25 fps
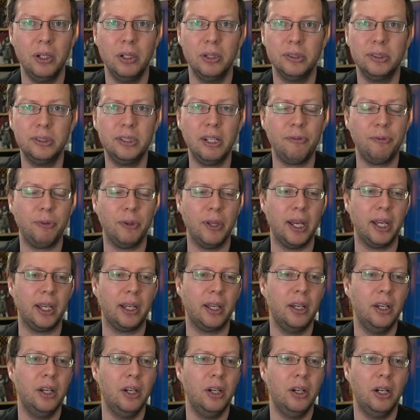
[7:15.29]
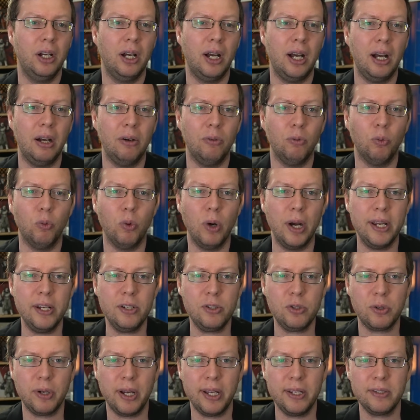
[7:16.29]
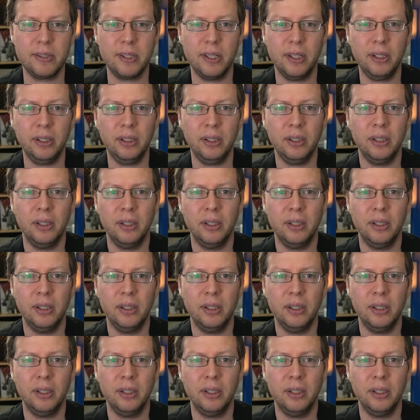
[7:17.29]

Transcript: Stuff like uh, ray tracing